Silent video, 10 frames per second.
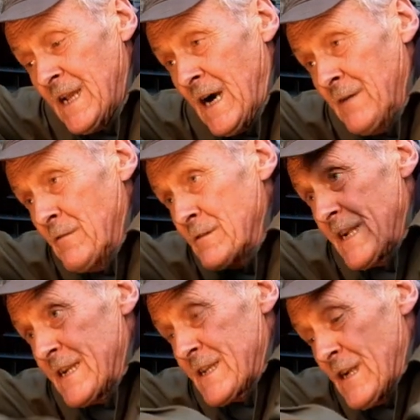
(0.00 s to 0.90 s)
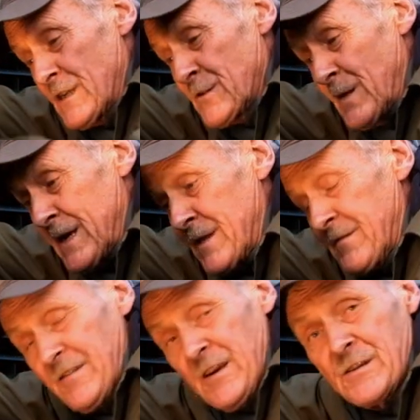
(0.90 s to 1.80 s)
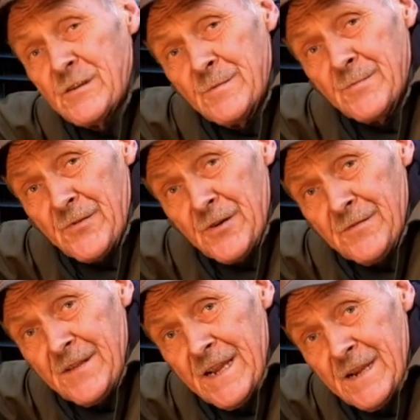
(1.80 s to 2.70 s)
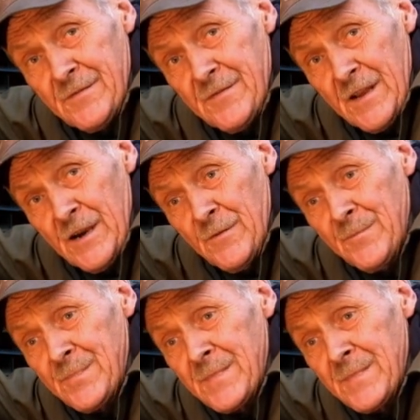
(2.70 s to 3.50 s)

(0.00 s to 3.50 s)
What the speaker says: I've also had to cut away at the front to improve the airflow.